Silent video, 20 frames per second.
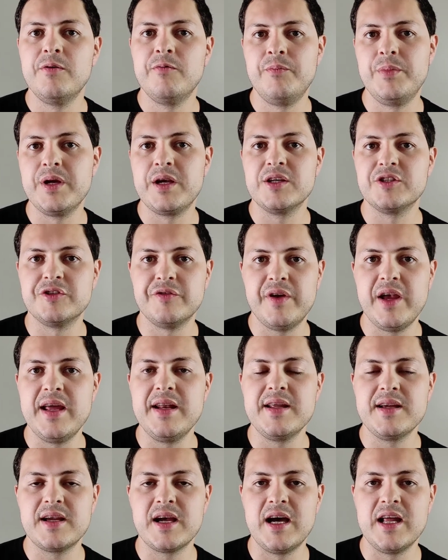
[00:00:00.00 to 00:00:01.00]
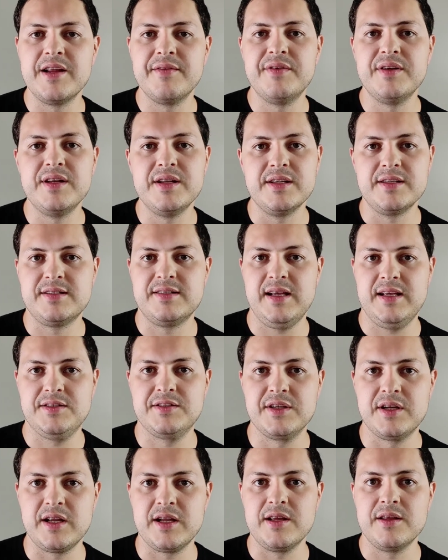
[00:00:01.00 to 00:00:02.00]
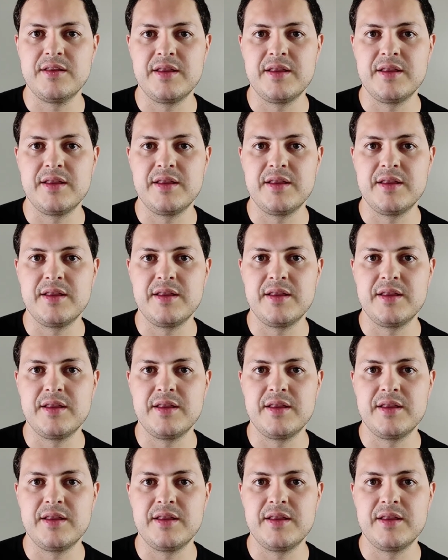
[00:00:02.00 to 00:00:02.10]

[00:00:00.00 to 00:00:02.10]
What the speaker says: because of any kind of a necessity.